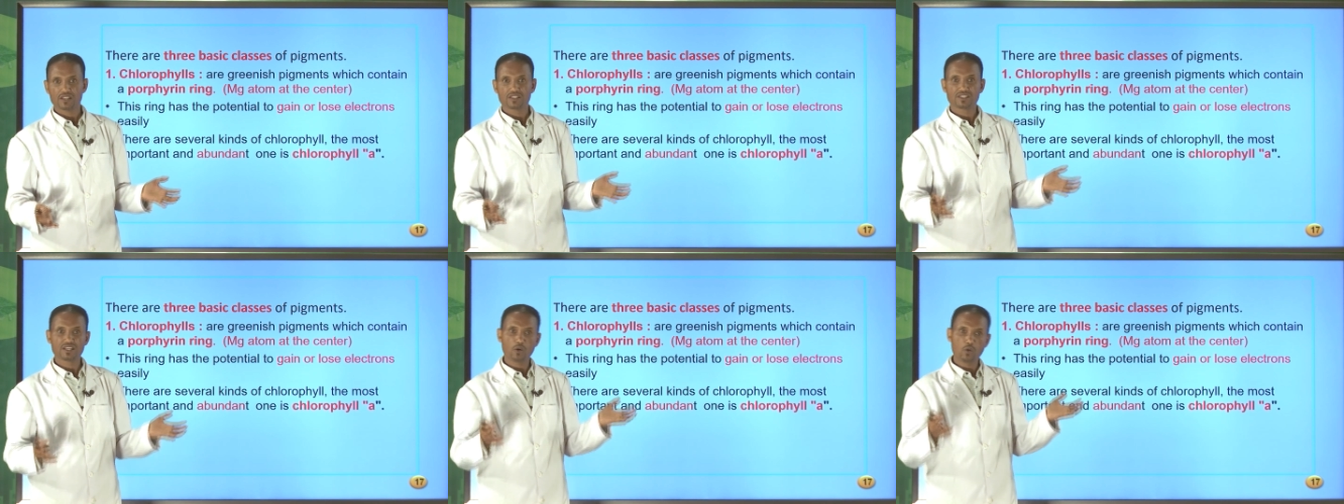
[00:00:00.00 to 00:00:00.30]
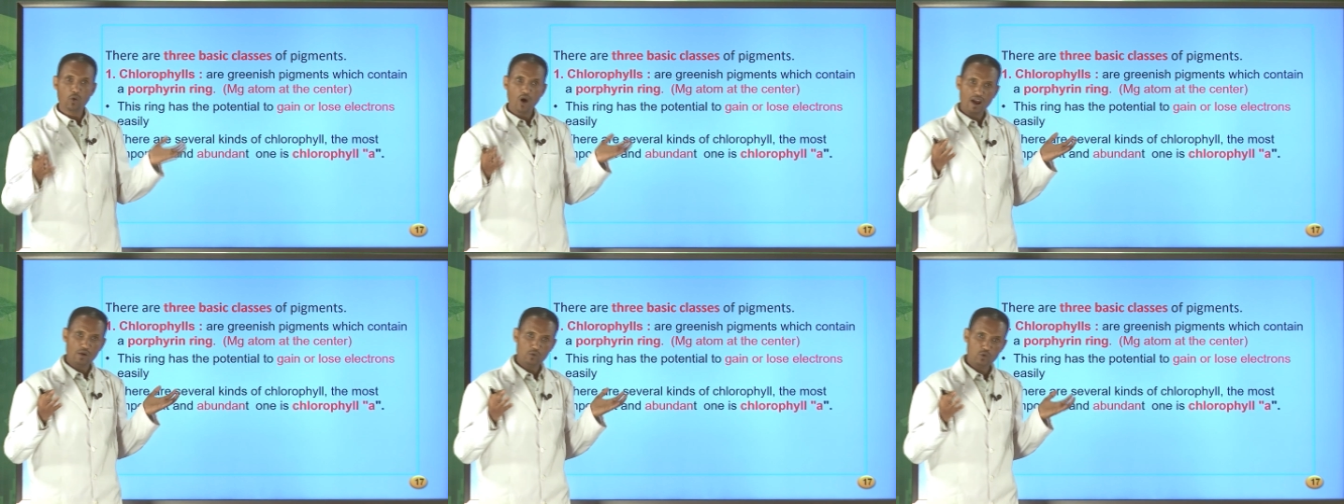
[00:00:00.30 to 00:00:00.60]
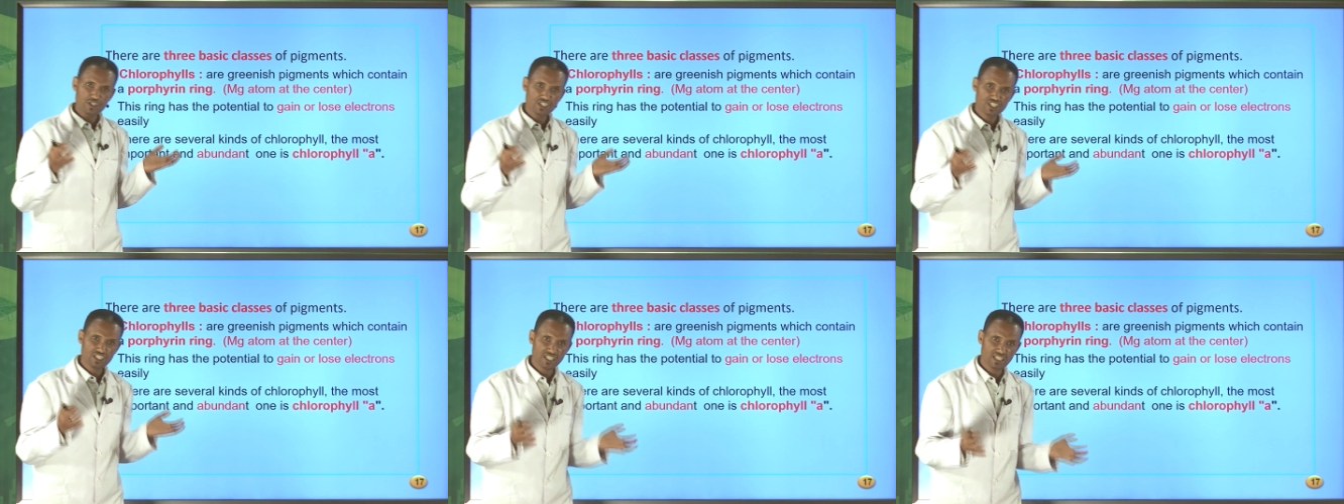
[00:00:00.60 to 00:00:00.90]
the one
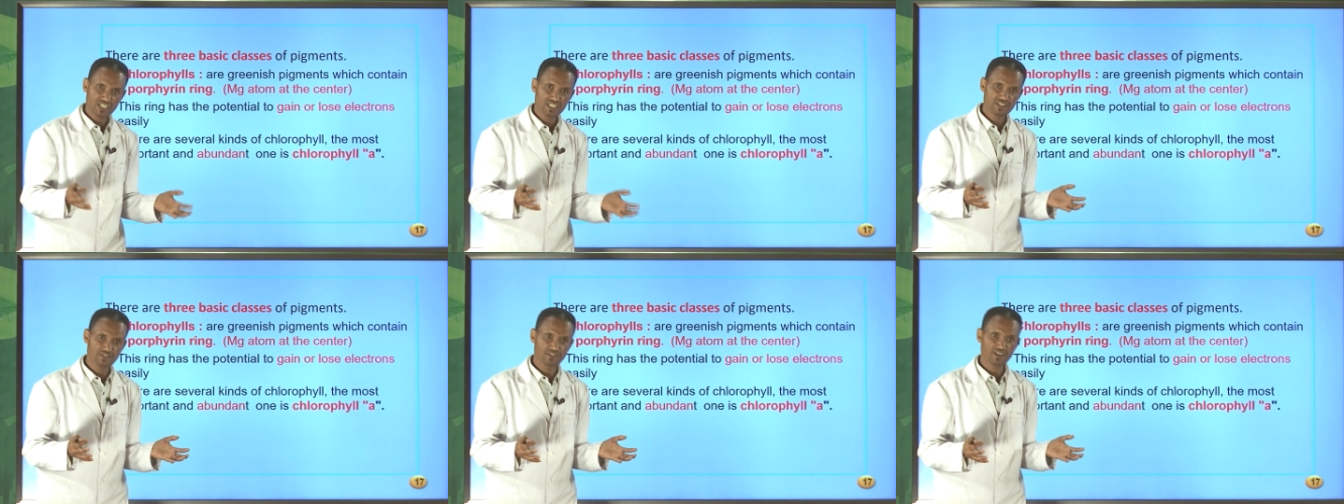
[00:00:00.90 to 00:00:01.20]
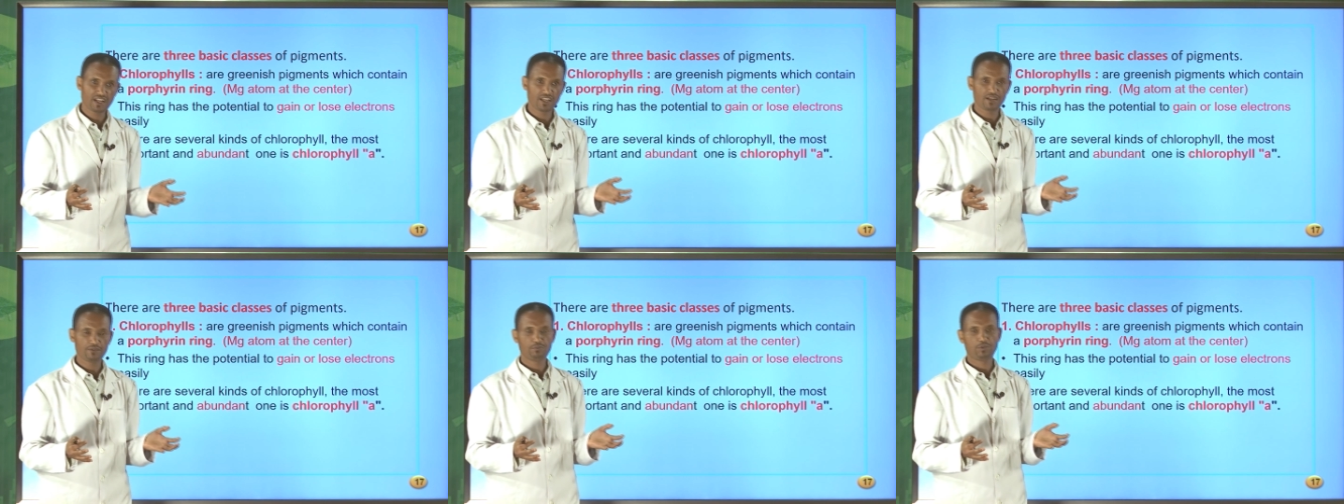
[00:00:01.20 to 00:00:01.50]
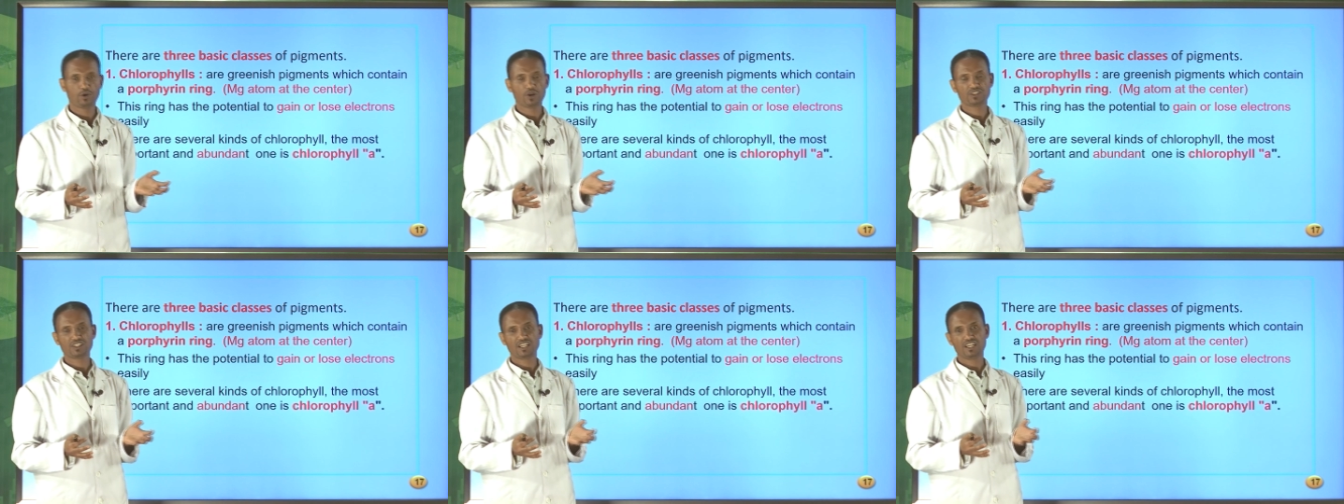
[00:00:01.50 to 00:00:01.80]
which is very
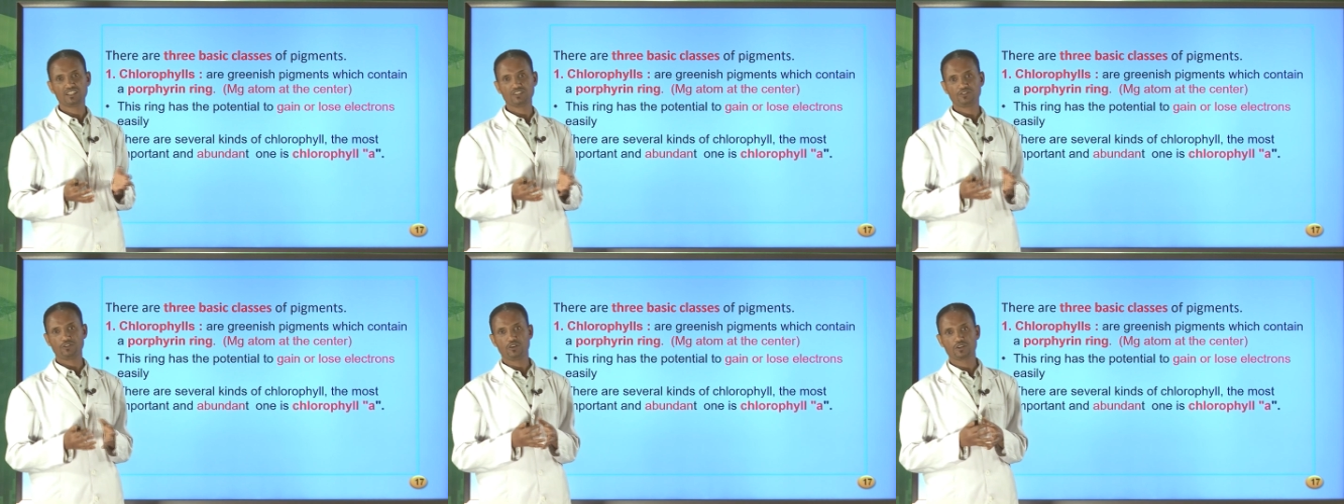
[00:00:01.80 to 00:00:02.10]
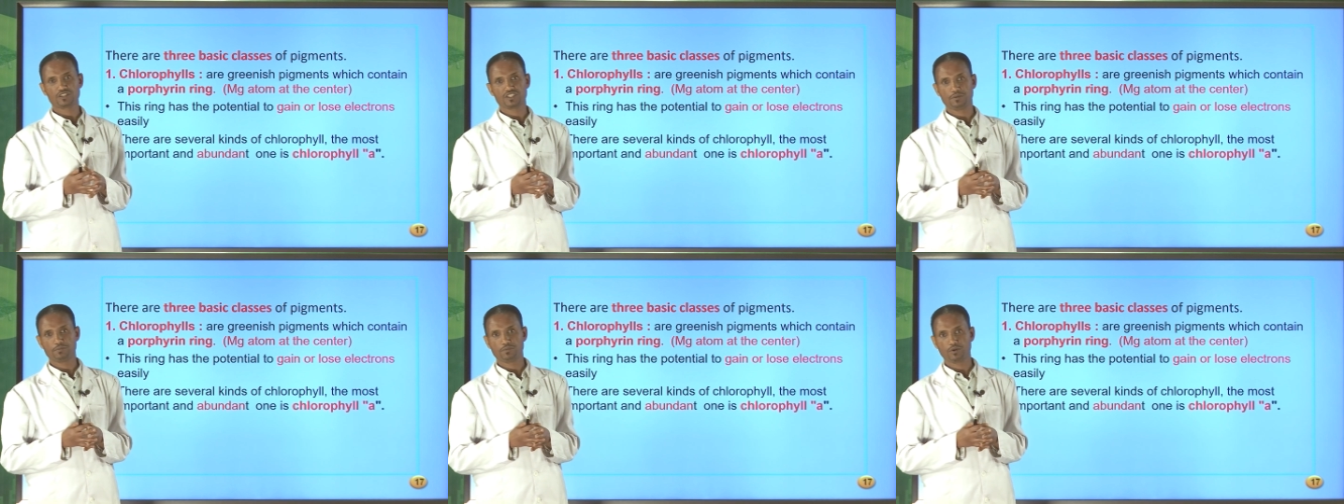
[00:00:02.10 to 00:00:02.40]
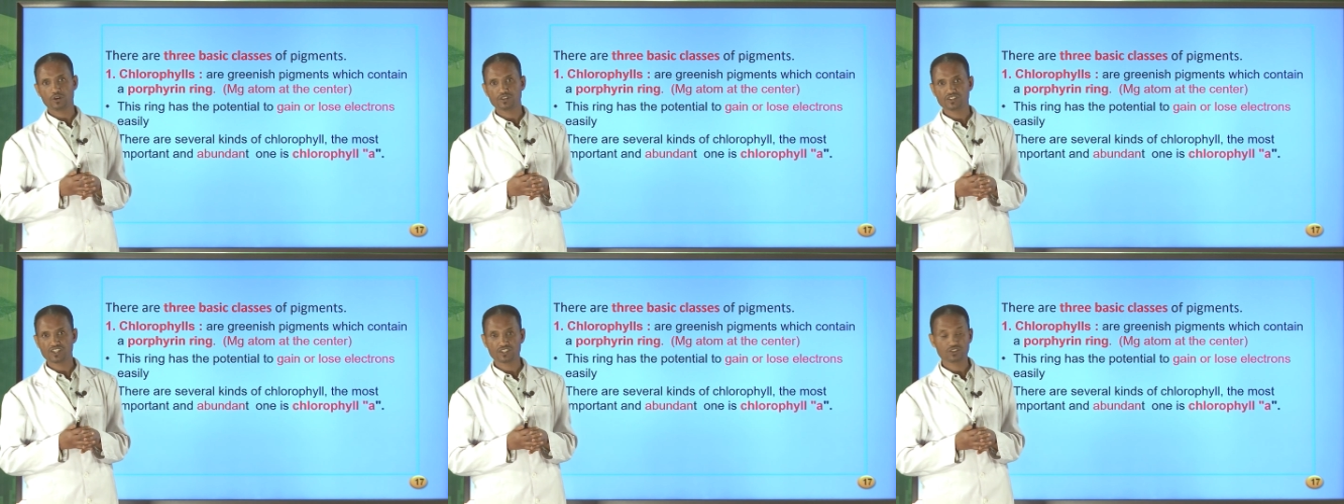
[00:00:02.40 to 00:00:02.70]
important for the
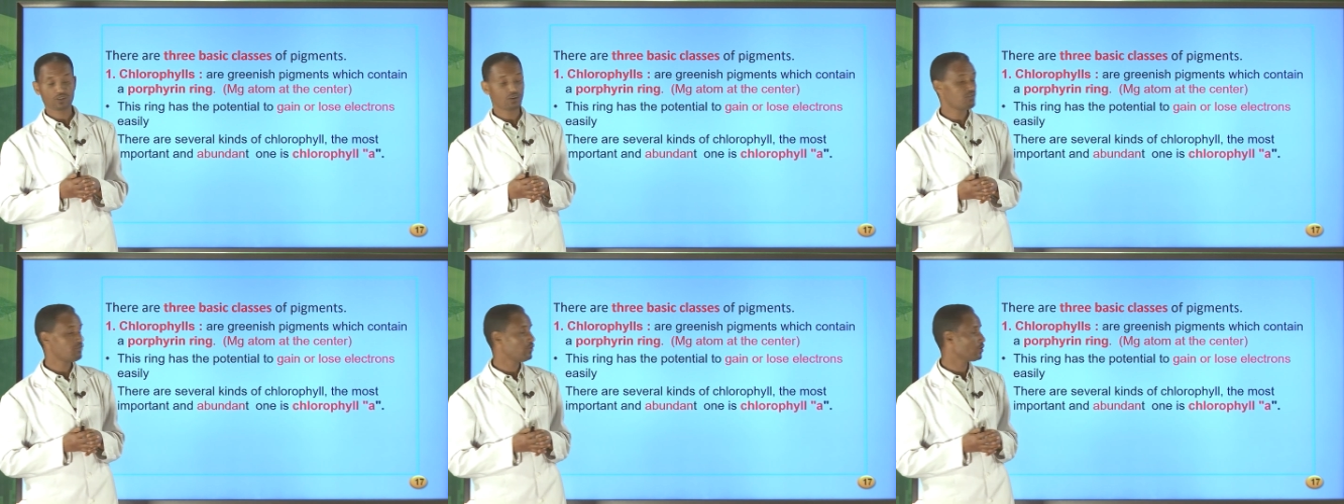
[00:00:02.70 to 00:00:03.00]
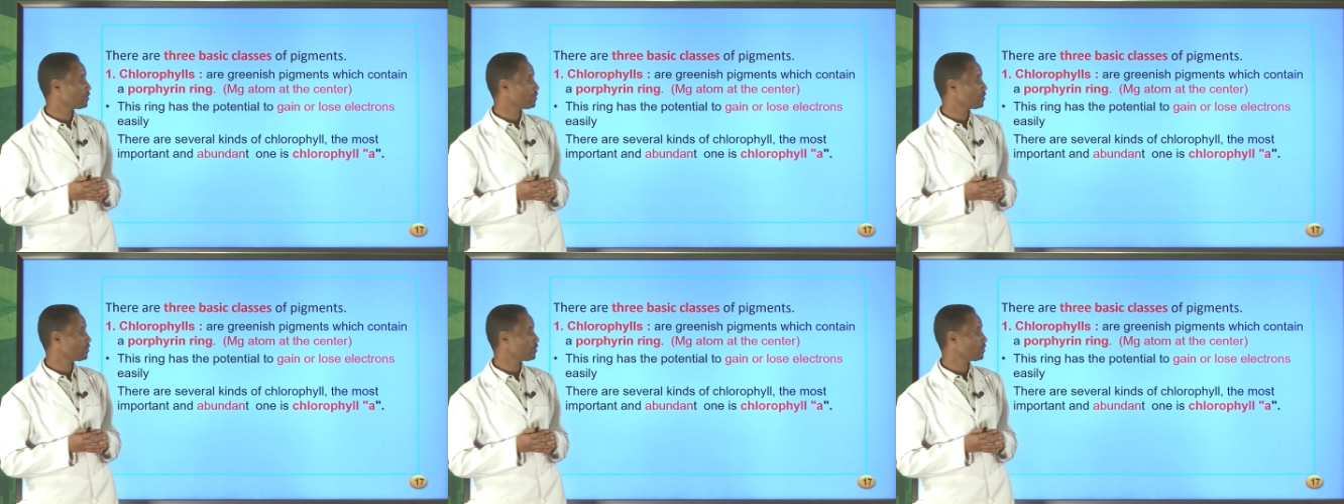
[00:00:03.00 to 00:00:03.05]
process of